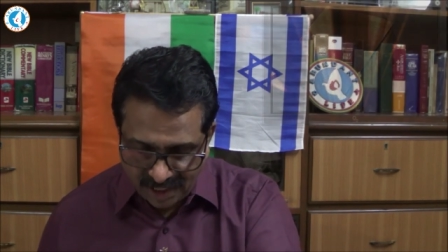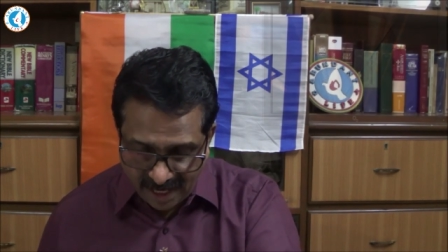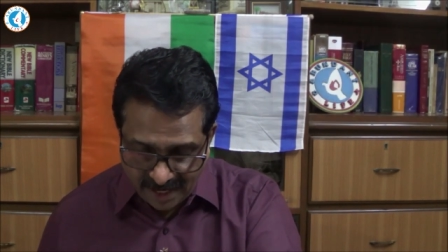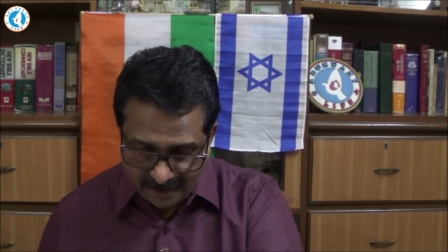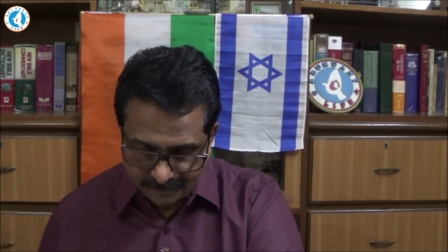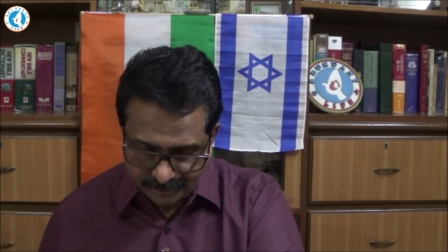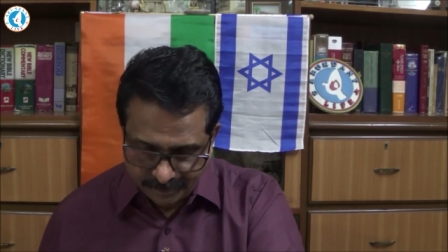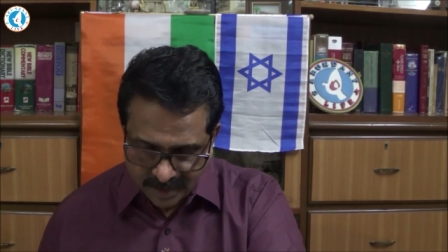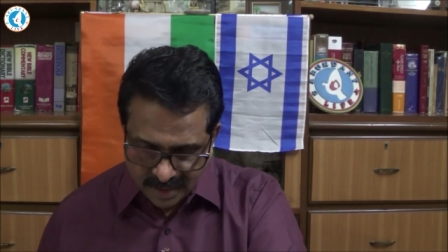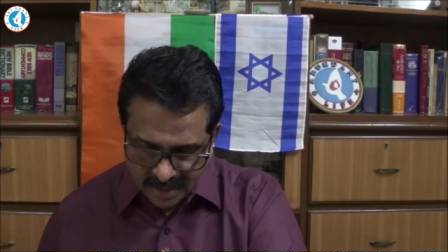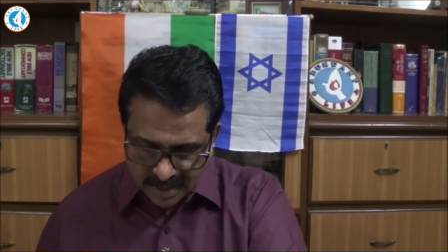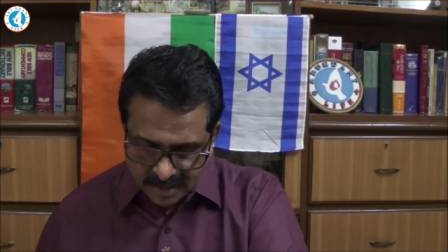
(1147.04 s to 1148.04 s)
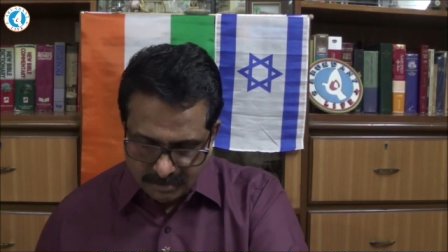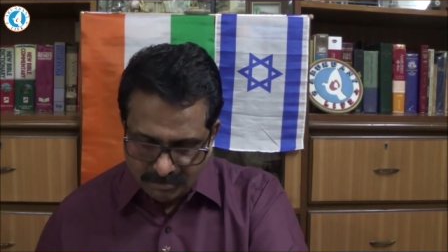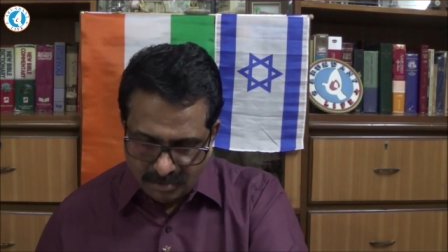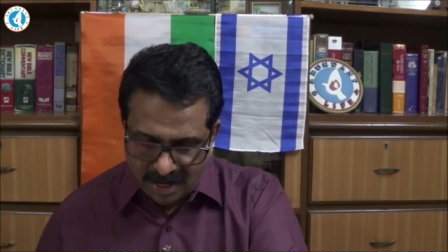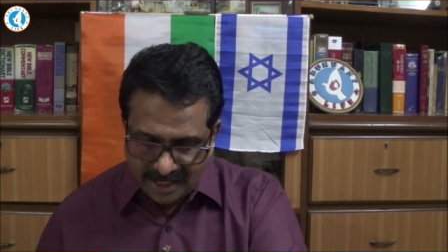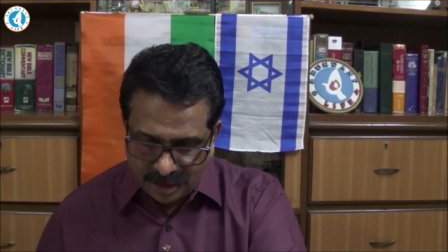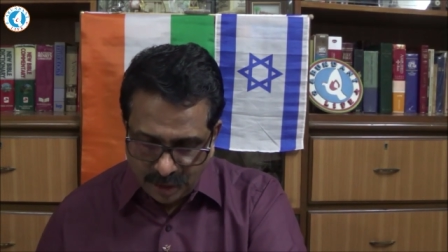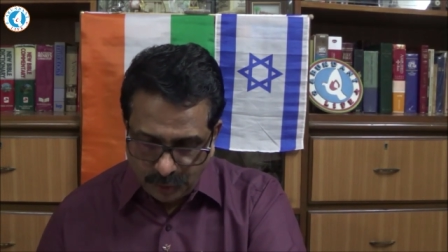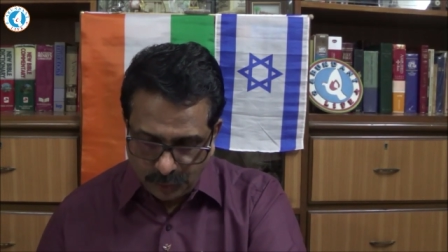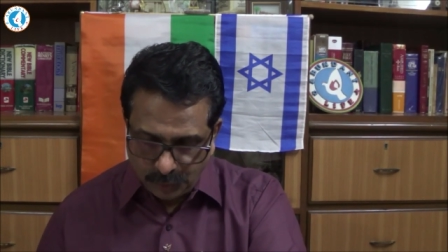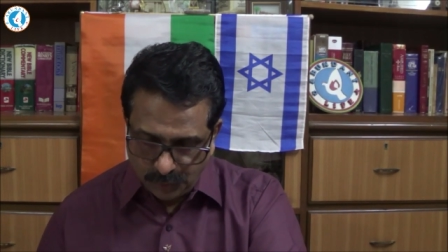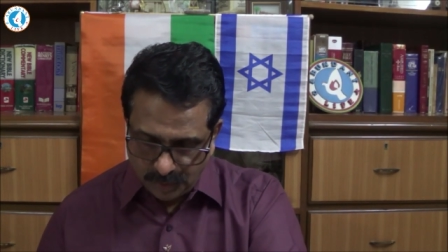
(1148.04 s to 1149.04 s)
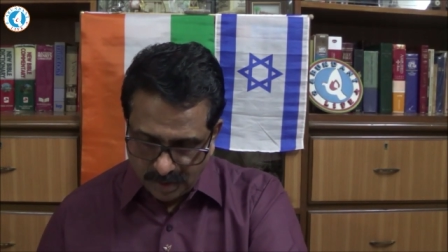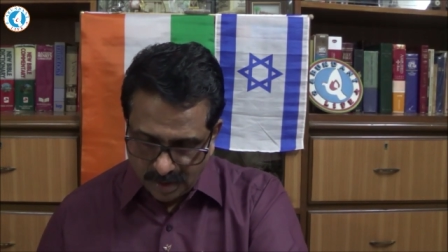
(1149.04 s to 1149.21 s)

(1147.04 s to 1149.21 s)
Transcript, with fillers: name. Mind you,